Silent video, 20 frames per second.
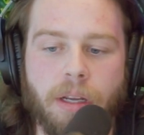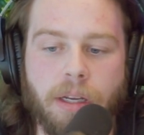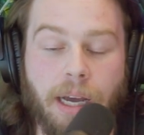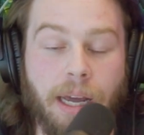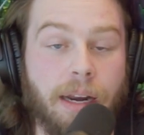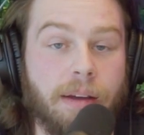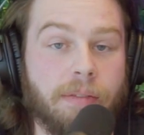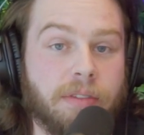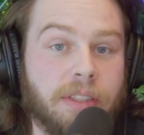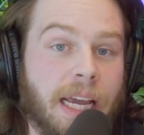
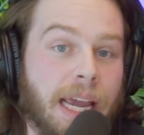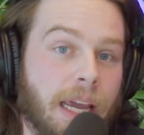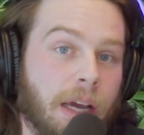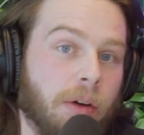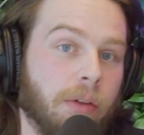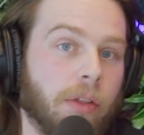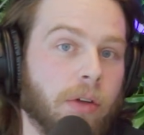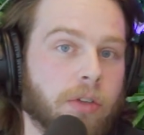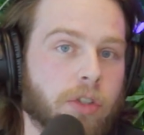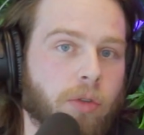kind of
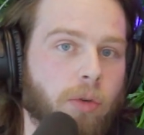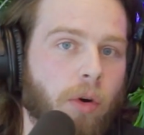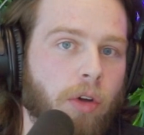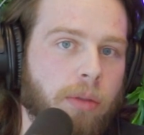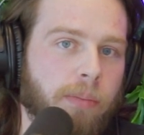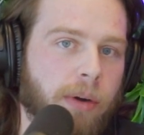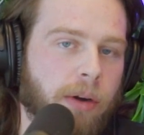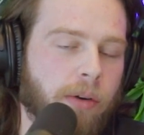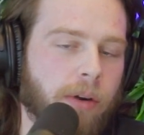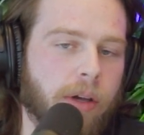tail those
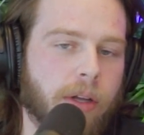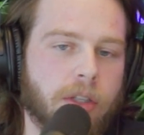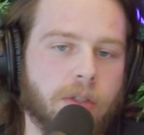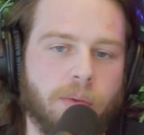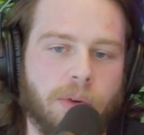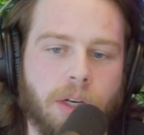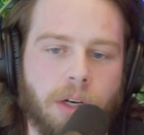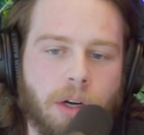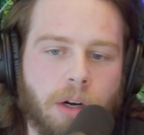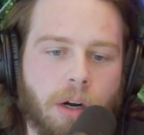growth periods
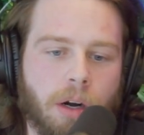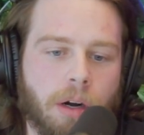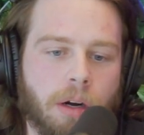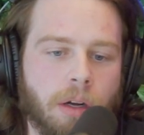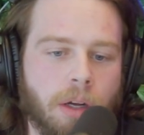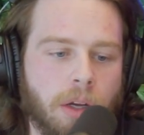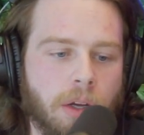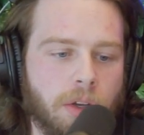when you're,